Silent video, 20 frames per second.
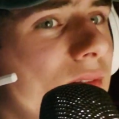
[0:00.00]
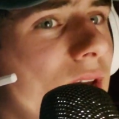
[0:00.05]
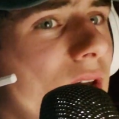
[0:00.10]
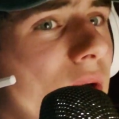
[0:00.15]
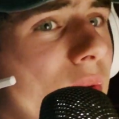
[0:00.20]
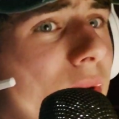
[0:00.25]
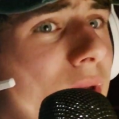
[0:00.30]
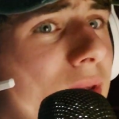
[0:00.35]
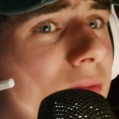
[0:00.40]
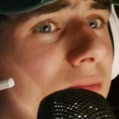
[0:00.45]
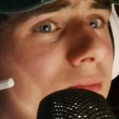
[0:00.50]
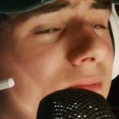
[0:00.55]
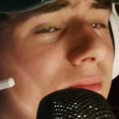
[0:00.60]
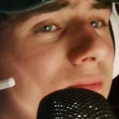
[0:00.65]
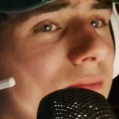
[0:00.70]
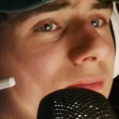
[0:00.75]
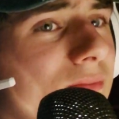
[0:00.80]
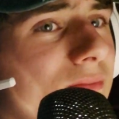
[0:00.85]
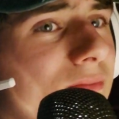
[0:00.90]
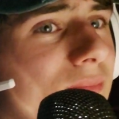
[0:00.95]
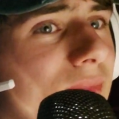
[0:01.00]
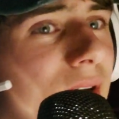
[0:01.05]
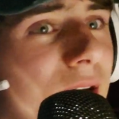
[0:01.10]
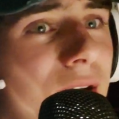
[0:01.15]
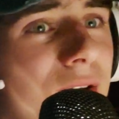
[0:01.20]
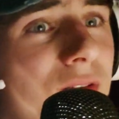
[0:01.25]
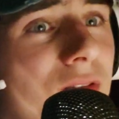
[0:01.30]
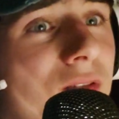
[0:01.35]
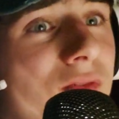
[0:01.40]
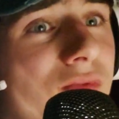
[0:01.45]
Oh wait, I
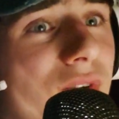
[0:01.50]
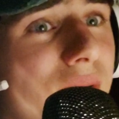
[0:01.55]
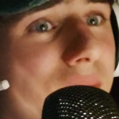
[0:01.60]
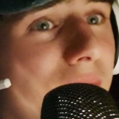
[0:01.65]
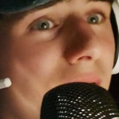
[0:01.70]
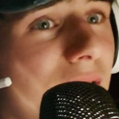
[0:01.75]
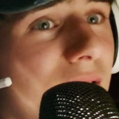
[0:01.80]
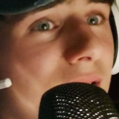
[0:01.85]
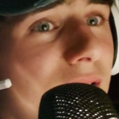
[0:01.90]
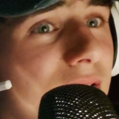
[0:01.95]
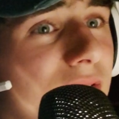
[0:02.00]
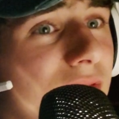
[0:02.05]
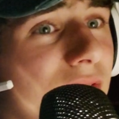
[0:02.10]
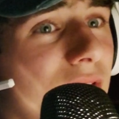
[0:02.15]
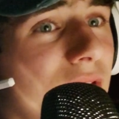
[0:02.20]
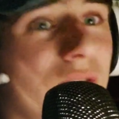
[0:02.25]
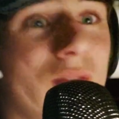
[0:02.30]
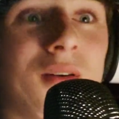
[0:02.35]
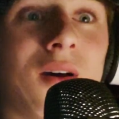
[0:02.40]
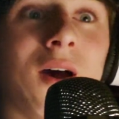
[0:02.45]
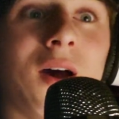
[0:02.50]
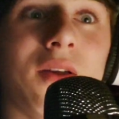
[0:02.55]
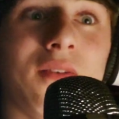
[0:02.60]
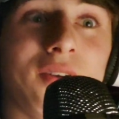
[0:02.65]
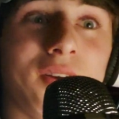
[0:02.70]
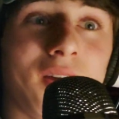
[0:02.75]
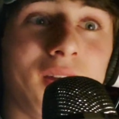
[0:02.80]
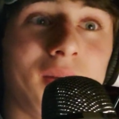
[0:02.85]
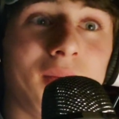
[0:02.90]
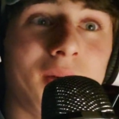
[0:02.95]
could do the flight back next video. I
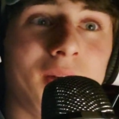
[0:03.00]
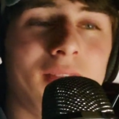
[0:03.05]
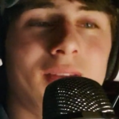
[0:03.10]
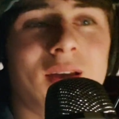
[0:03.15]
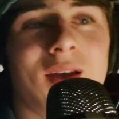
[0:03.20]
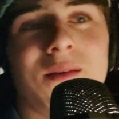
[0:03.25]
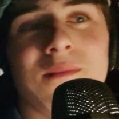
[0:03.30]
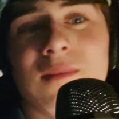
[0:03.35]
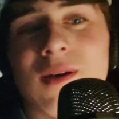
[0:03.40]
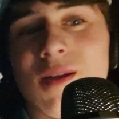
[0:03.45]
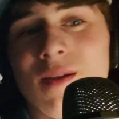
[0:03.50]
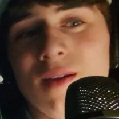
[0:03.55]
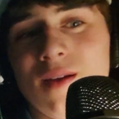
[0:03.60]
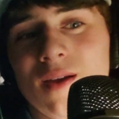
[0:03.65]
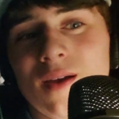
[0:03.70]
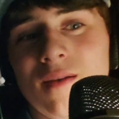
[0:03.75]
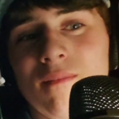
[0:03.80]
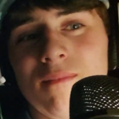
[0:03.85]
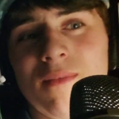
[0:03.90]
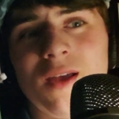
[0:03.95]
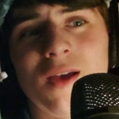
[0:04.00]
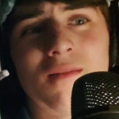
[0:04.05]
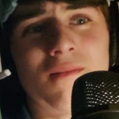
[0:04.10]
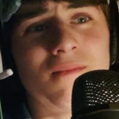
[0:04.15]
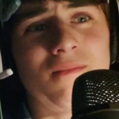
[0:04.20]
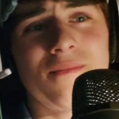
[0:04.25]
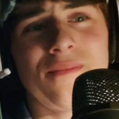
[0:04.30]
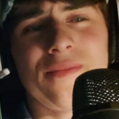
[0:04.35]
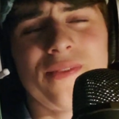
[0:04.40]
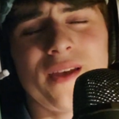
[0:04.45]
forgot about that, but yeah,
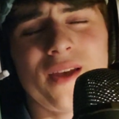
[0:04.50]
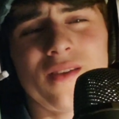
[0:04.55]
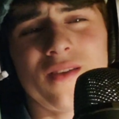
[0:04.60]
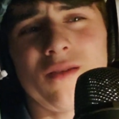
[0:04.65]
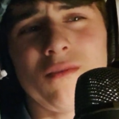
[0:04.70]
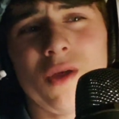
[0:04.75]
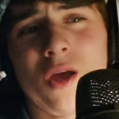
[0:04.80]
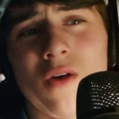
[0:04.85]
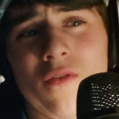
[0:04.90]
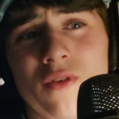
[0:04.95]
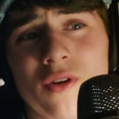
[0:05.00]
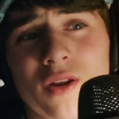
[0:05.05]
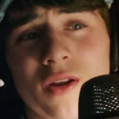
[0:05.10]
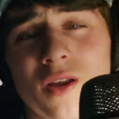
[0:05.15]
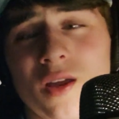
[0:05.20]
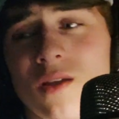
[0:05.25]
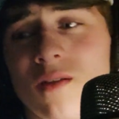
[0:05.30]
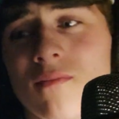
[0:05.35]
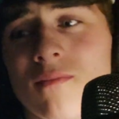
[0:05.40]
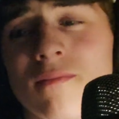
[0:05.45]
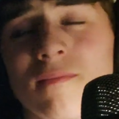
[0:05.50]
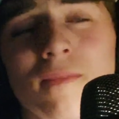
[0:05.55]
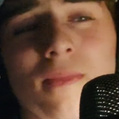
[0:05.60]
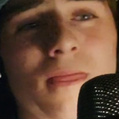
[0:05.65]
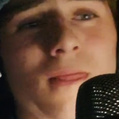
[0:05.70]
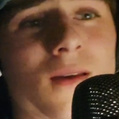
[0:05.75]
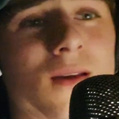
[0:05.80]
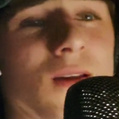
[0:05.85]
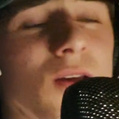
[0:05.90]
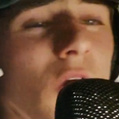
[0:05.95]
that's gonna be all for today.
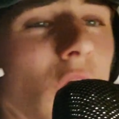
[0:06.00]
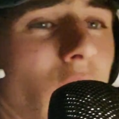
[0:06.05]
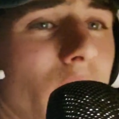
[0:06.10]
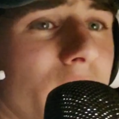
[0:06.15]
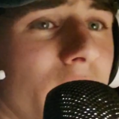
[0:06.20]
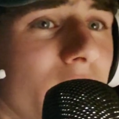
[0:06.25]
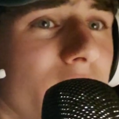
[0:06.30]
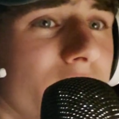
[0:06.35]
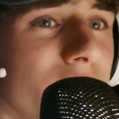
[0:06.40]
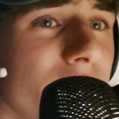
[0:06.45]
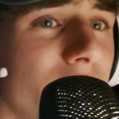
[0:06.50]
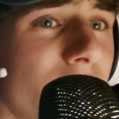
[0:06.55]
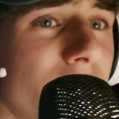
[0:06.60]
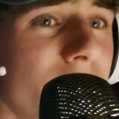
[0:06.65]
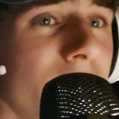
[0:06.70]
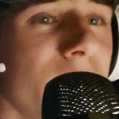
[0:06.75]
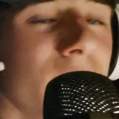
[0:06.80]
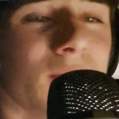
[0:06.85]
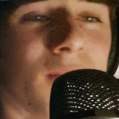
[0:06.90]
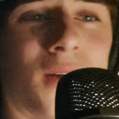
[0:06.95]
Hope you guys enjoyed.